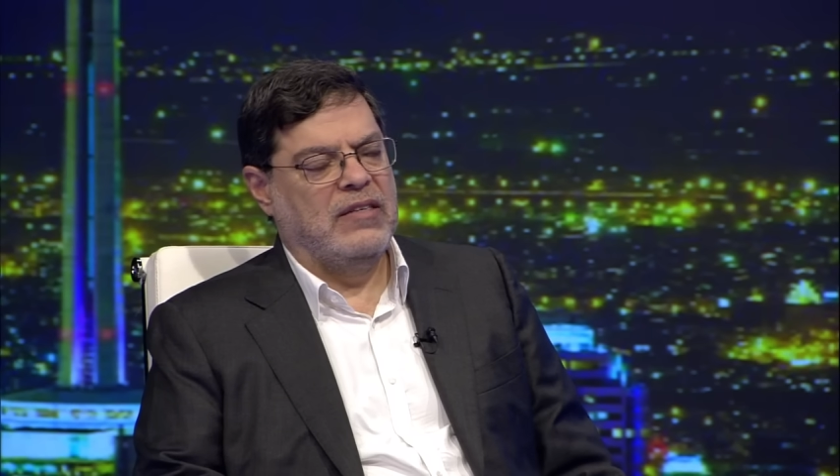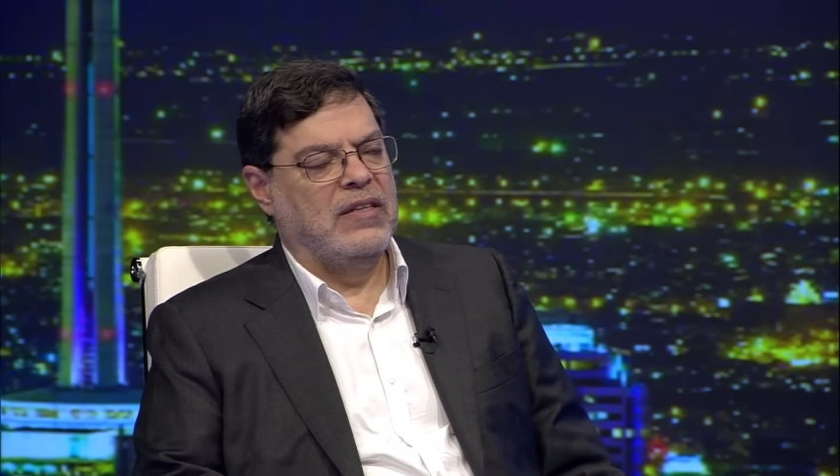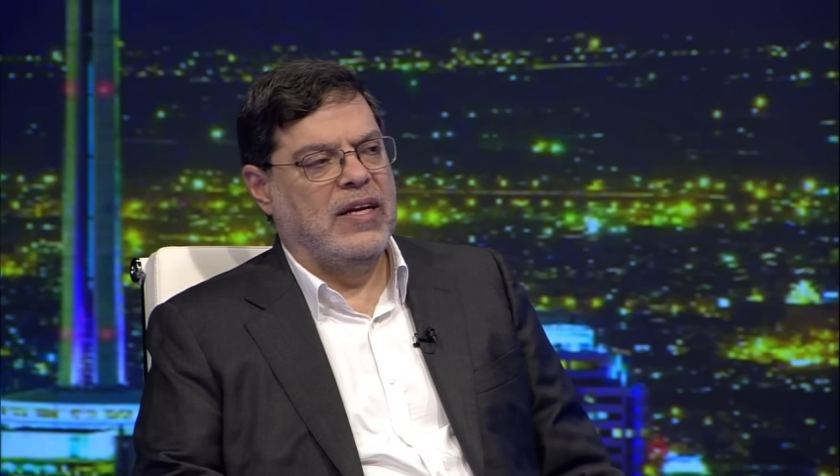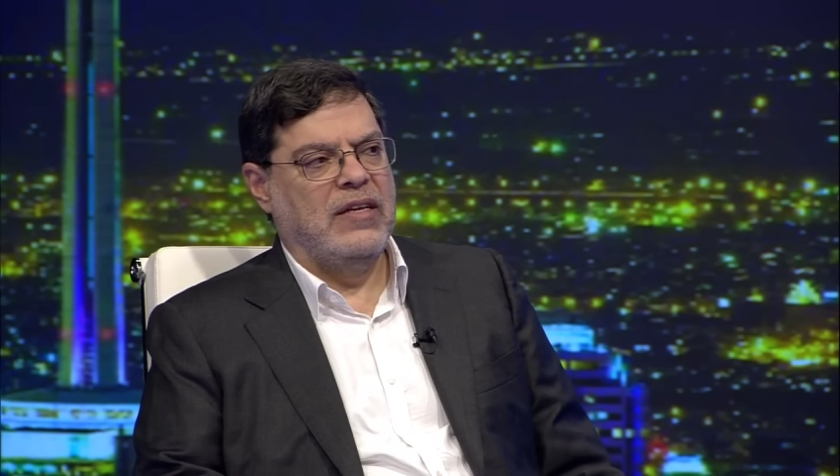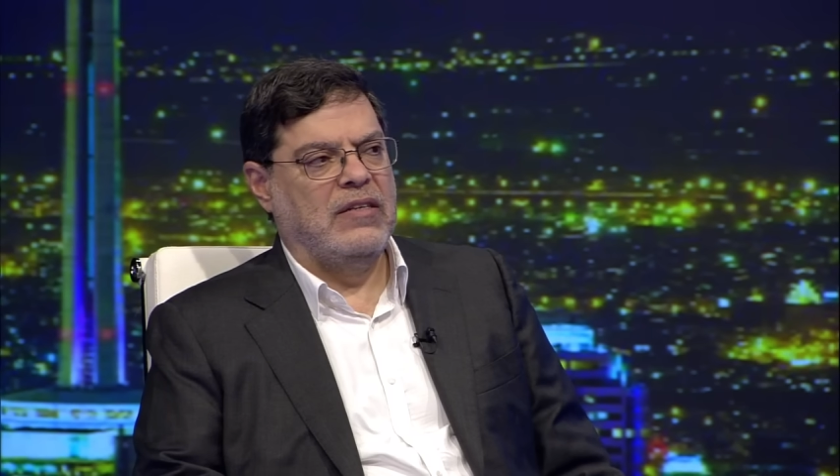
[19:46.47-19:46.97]
and
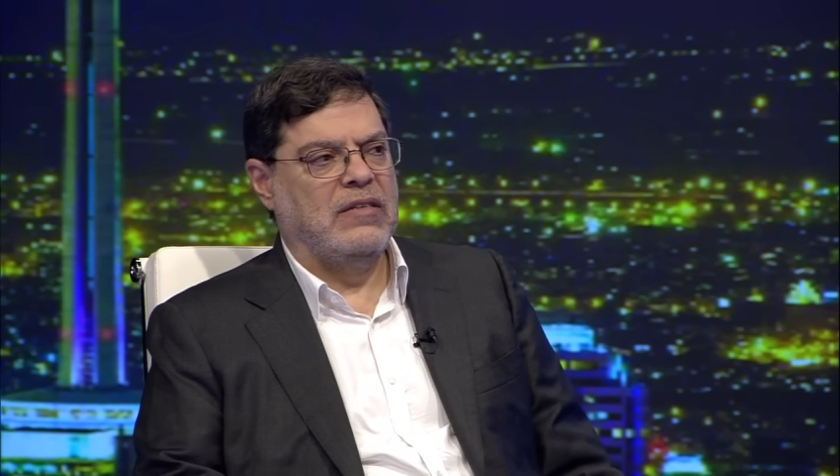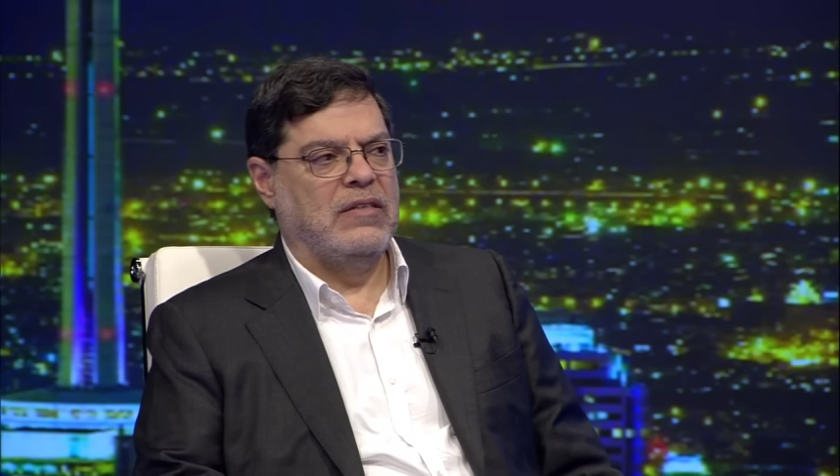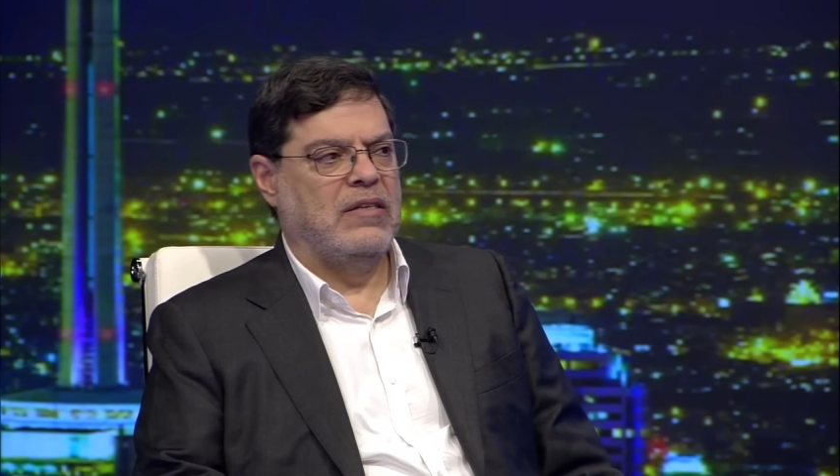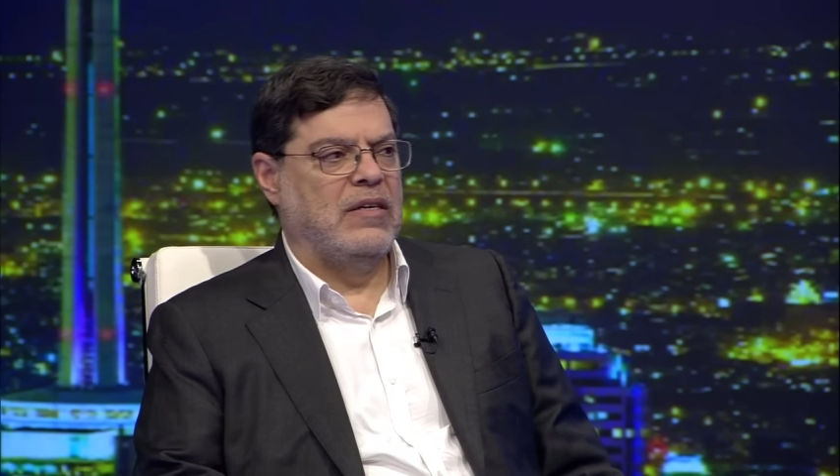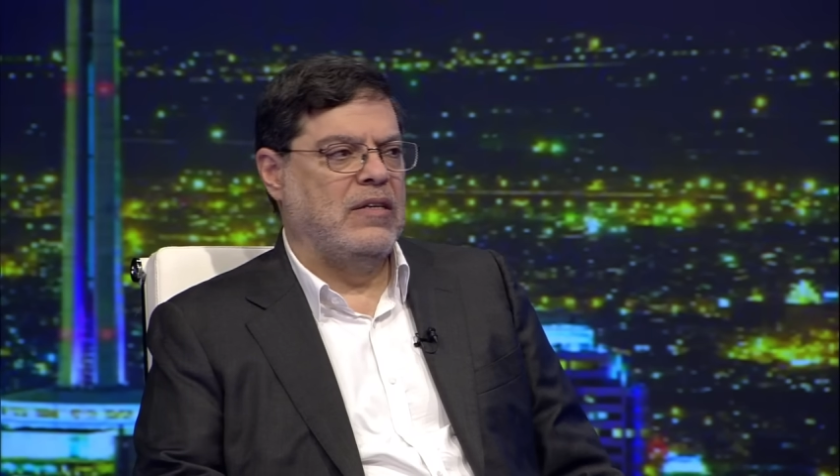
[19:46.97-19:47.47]
that is
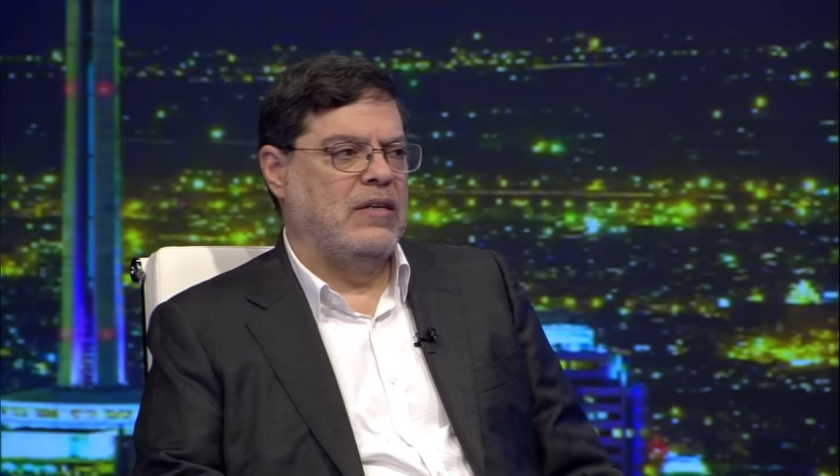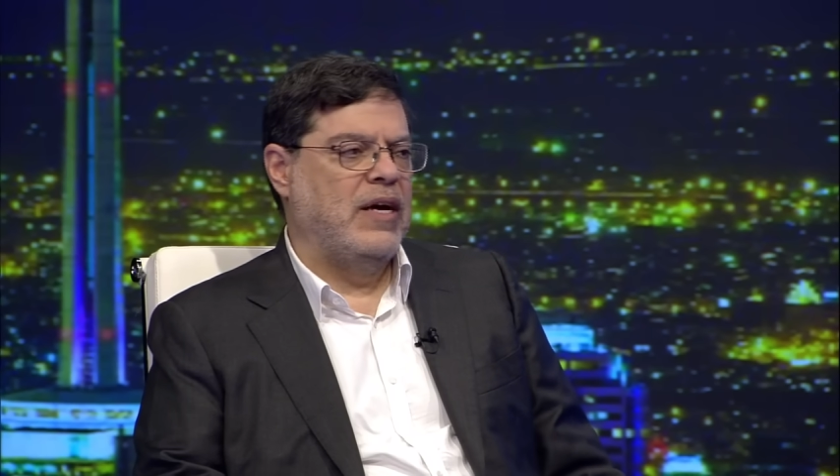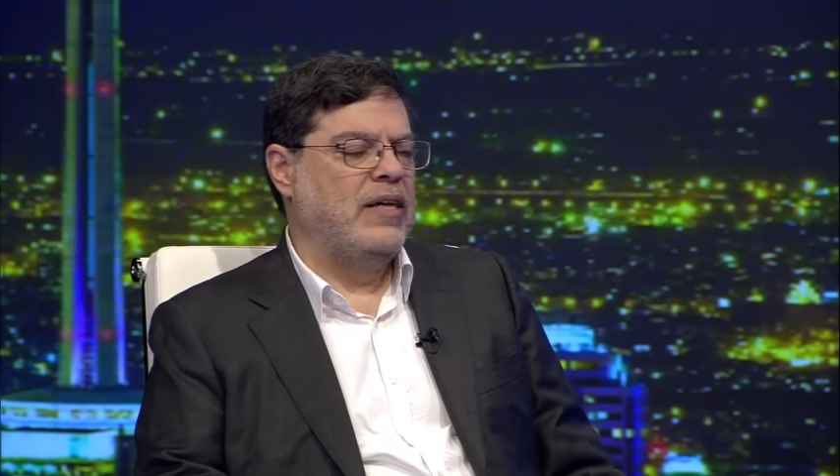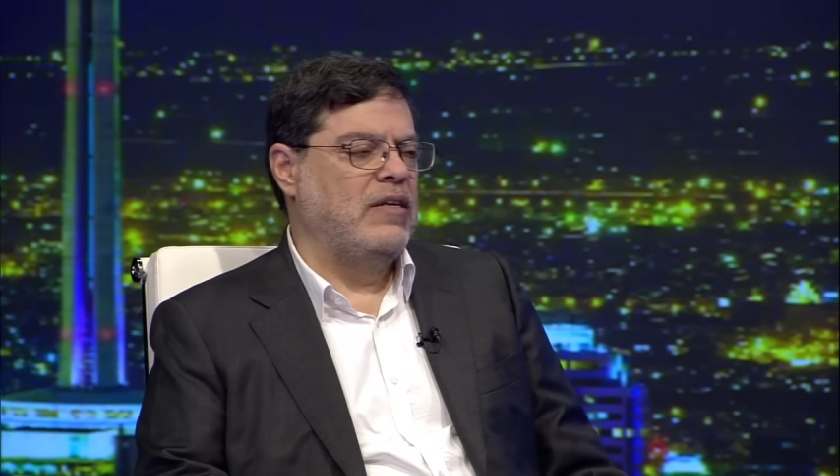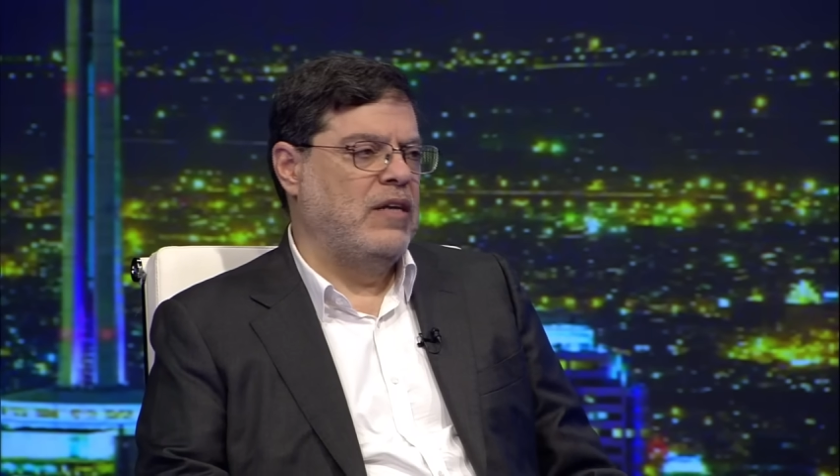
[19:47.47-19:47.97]
an
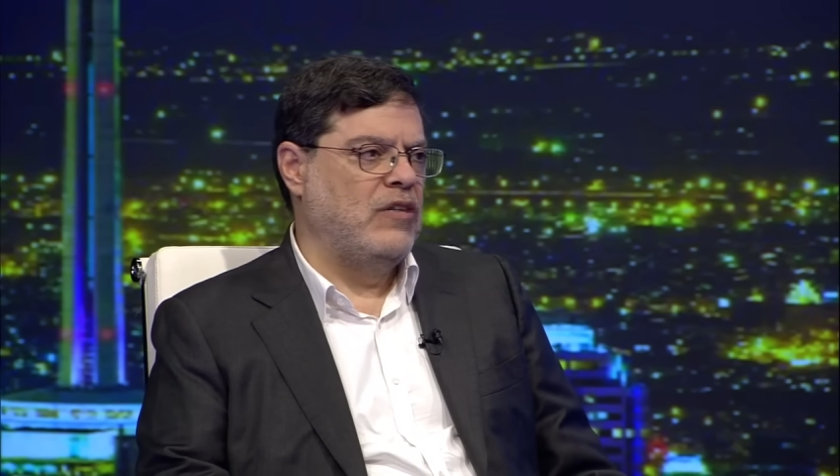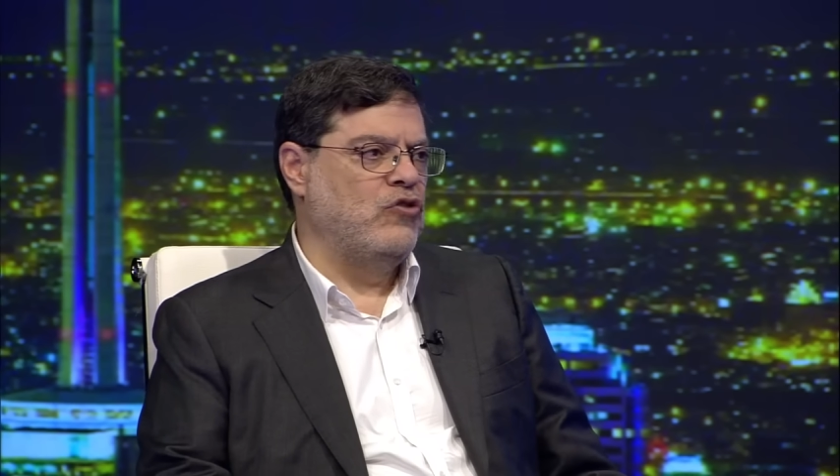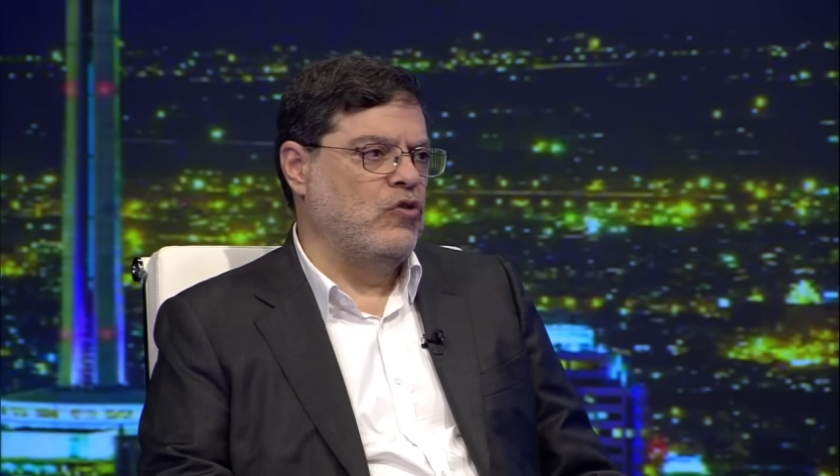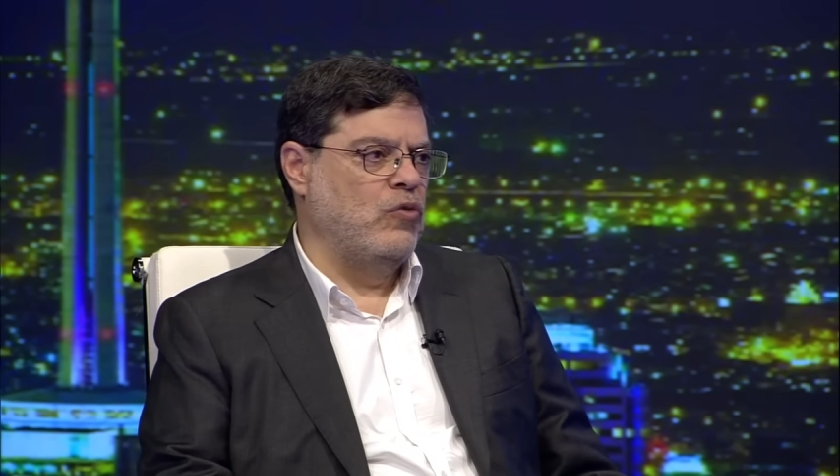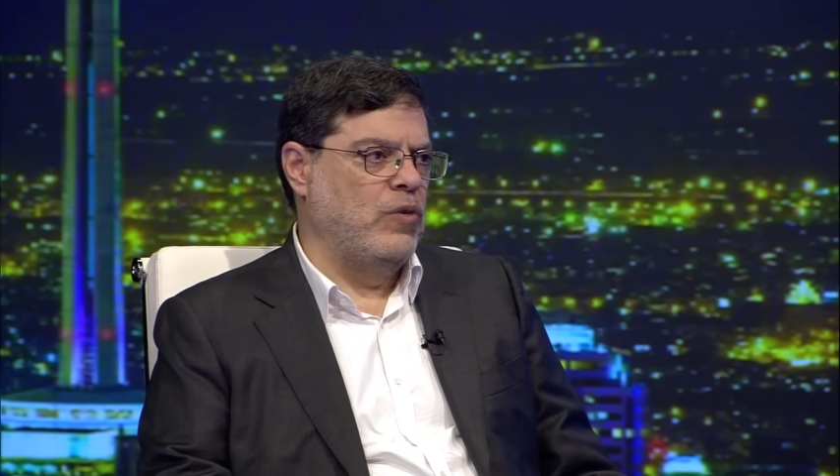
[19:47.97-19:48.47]

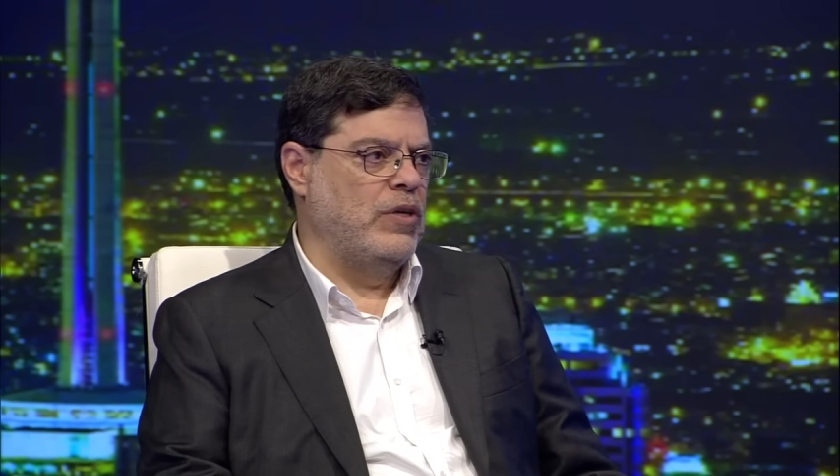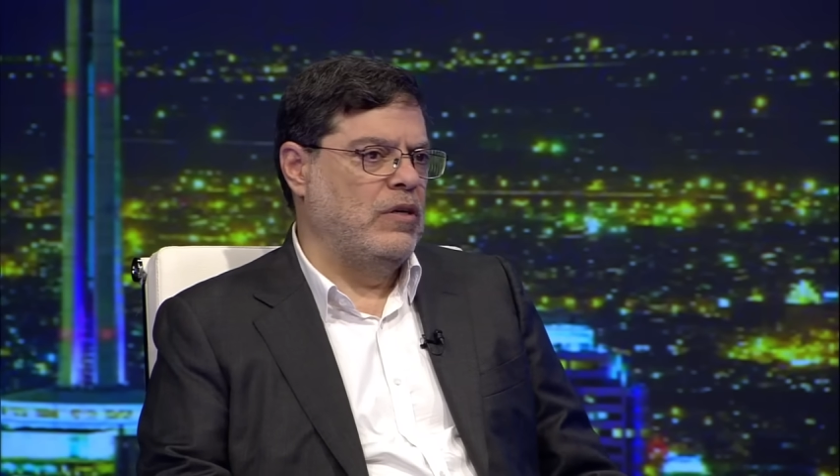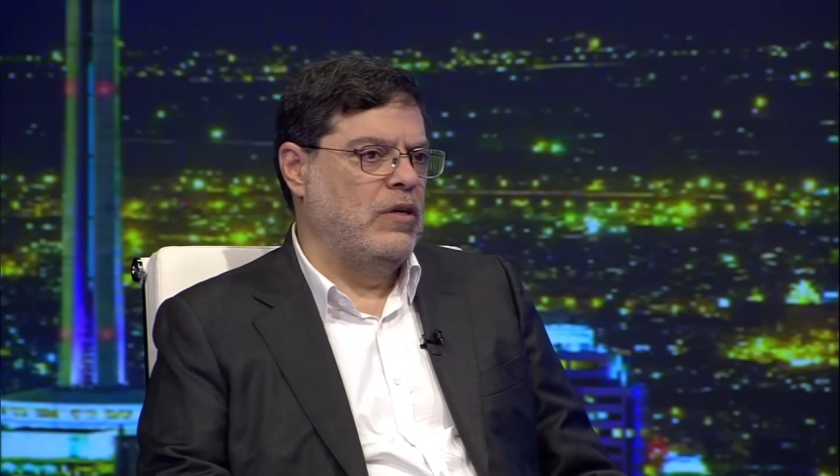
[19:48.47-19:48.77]
ideological one.